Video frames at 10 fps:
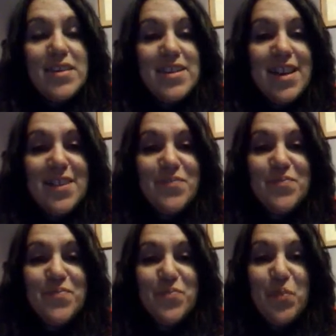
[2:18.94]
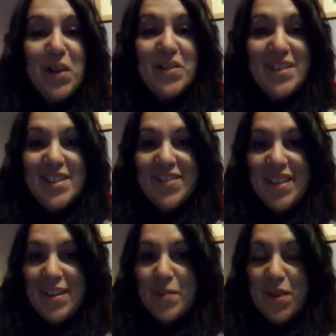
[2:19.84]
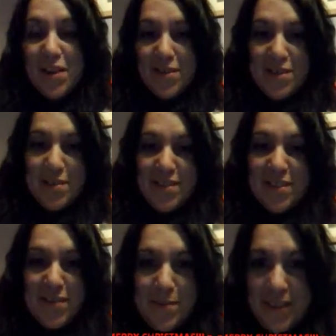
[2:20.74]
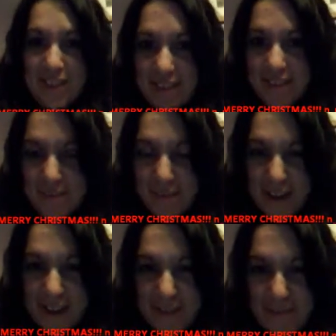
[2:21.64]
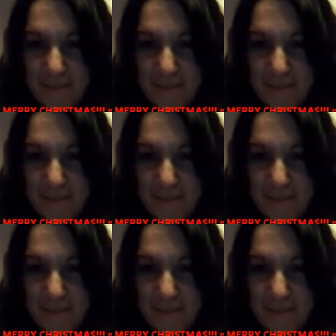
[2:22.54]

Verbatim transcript: yeah. Well, anyway, Merry Christmas, everybody. Bye.